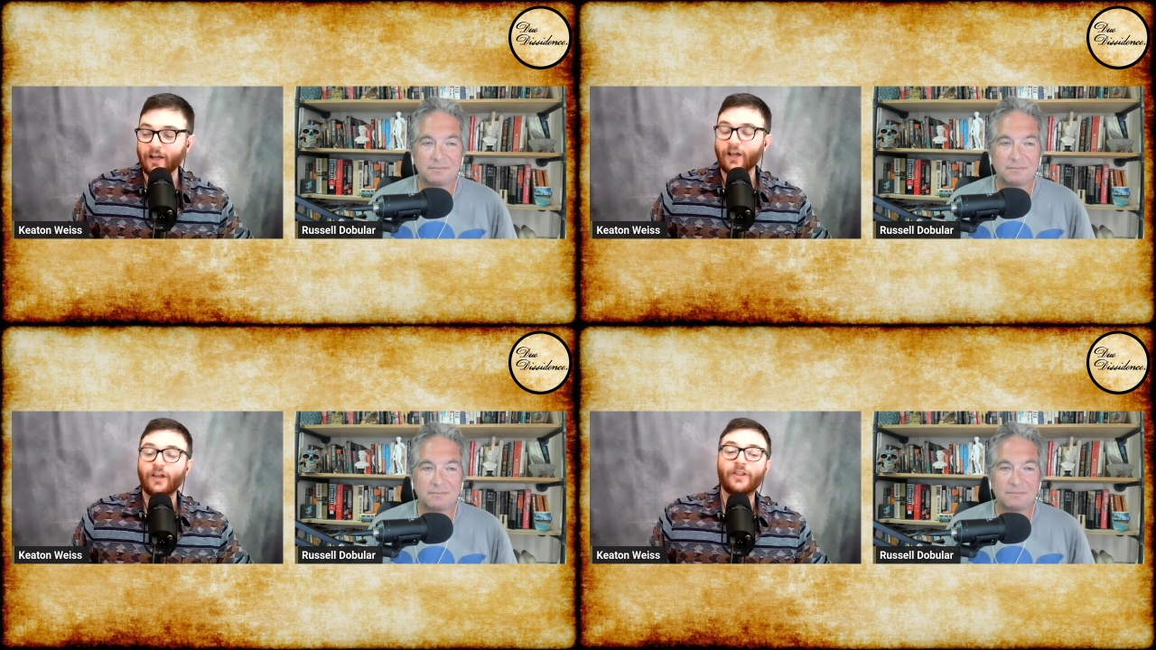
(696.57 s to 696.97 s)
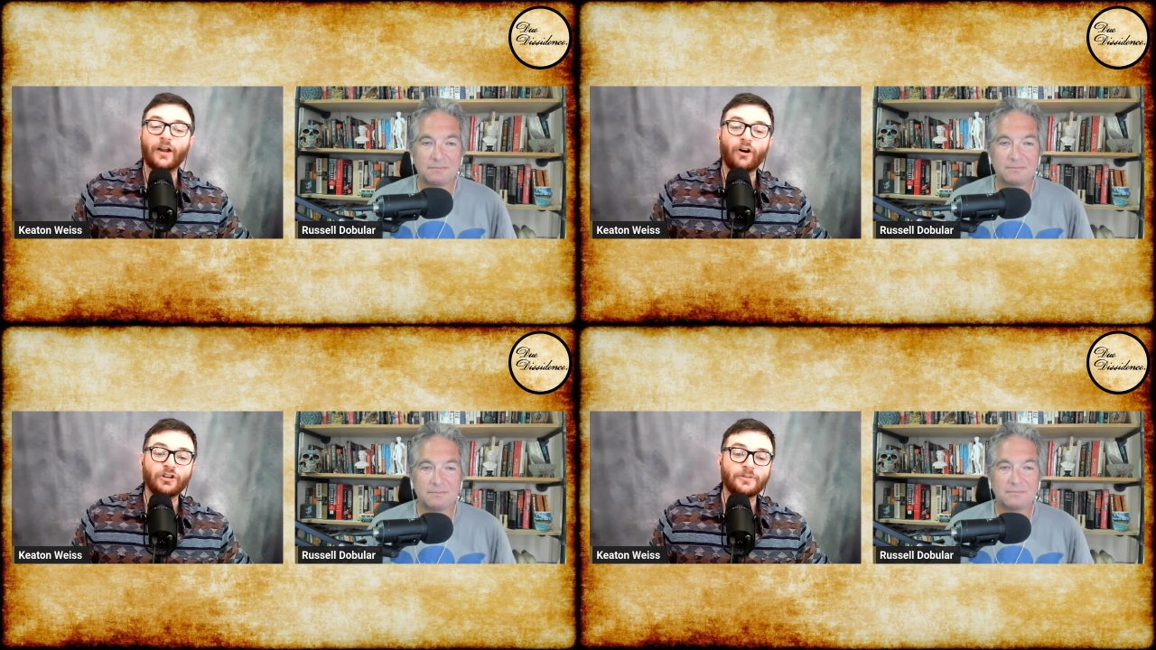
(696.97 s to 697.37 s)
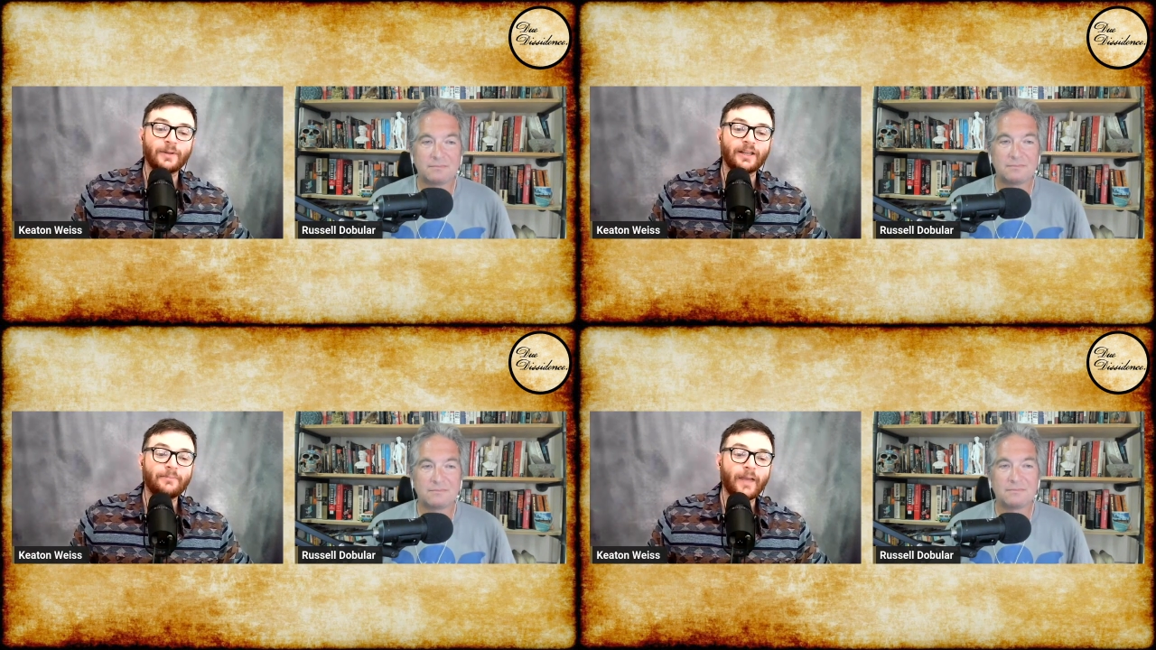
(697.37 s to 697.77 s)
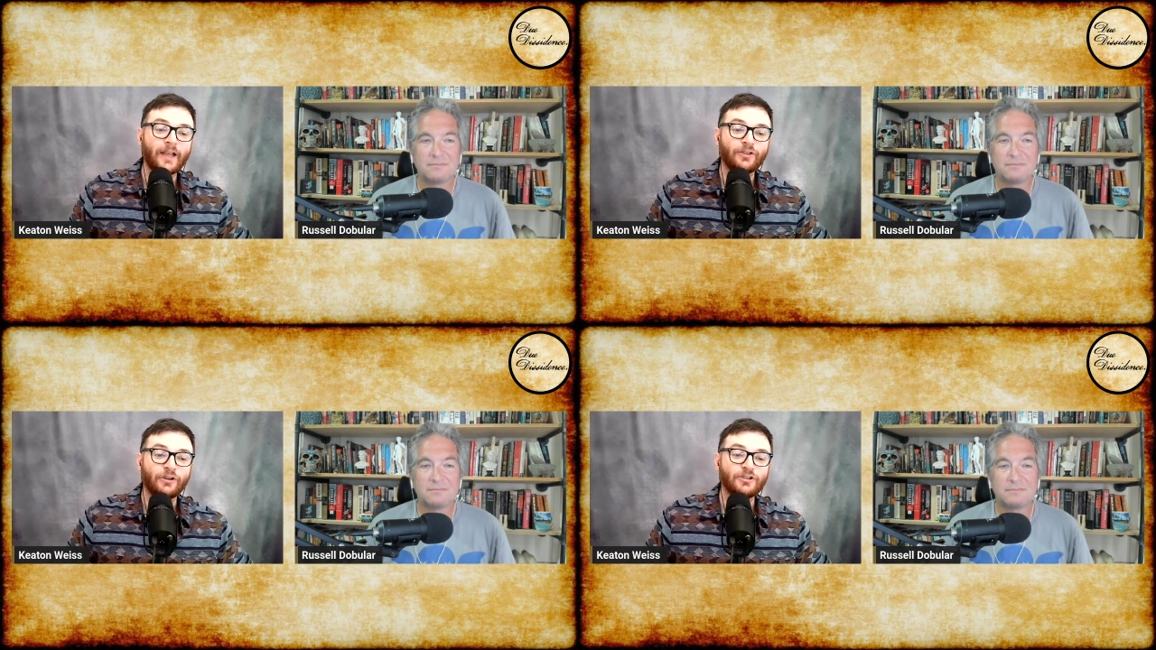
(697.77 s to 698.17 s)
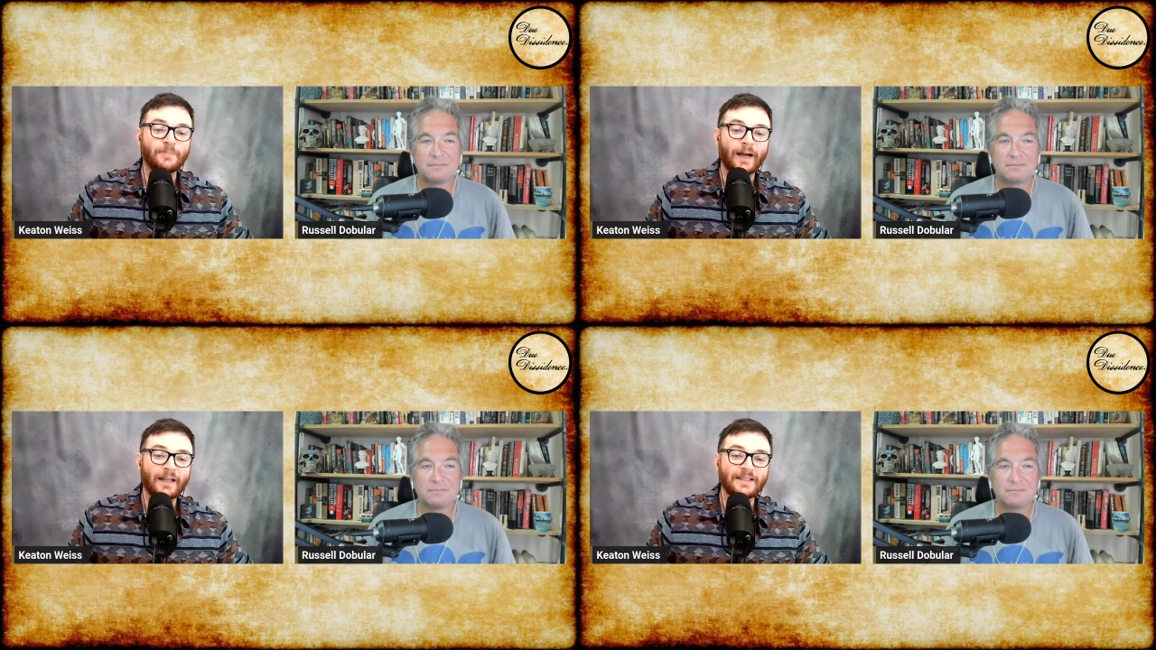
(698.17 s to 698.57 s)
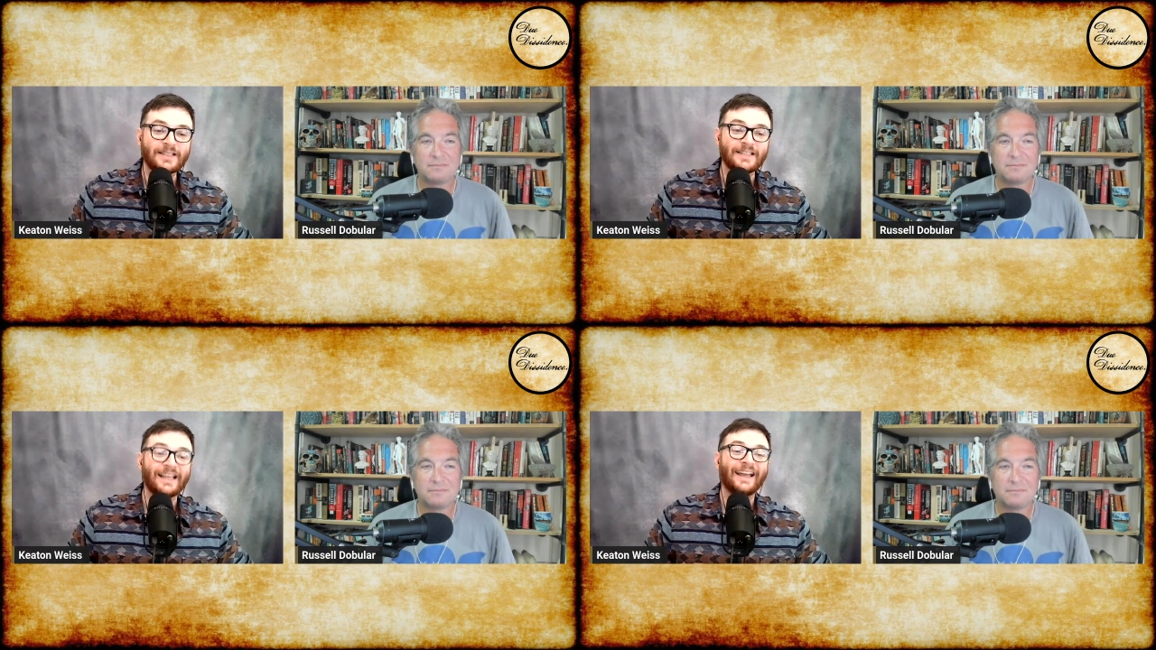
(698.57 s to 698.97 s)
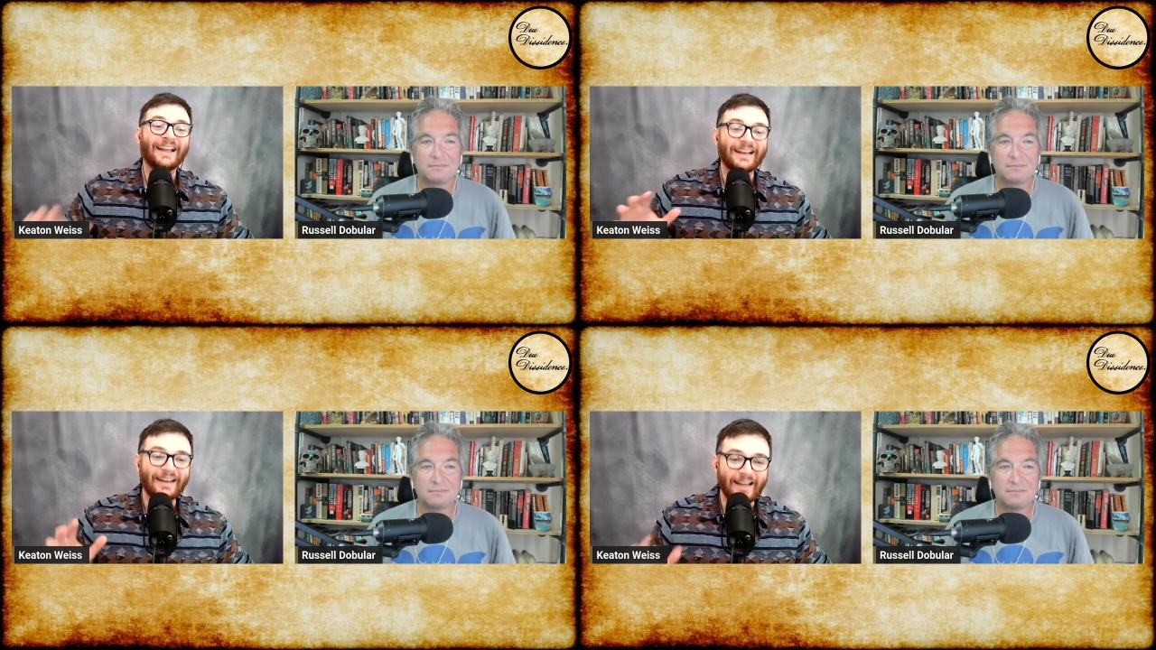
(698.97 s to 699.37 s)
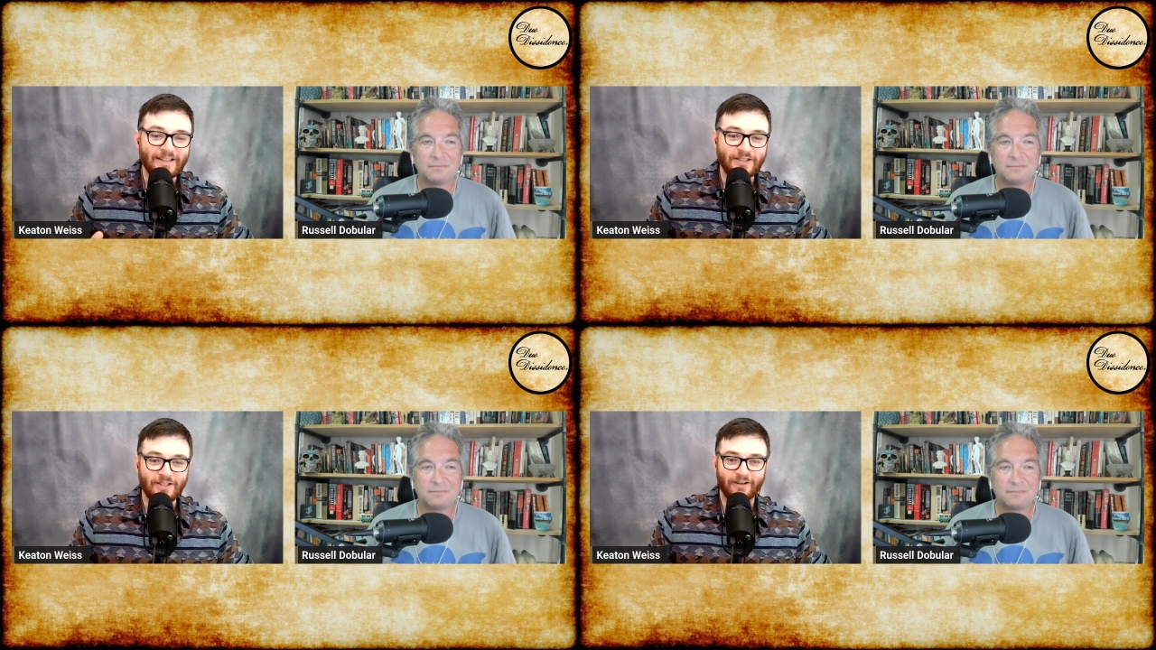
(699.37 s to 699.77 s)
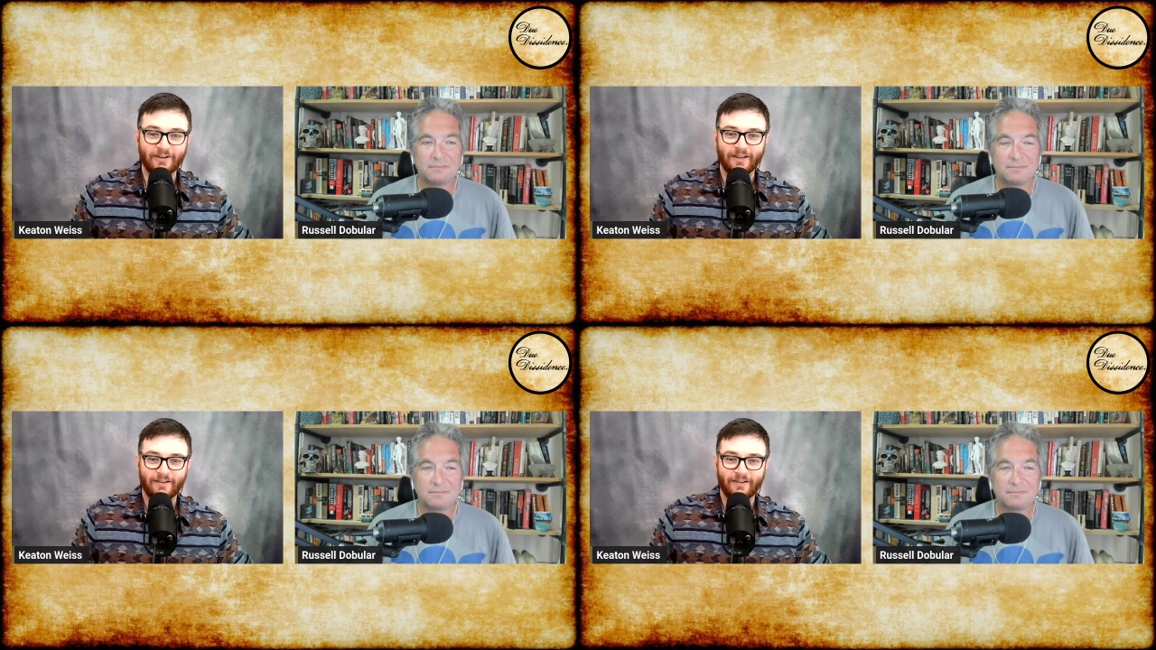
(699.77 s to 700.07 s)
Speaker 1: that ultimately make those policies necessary.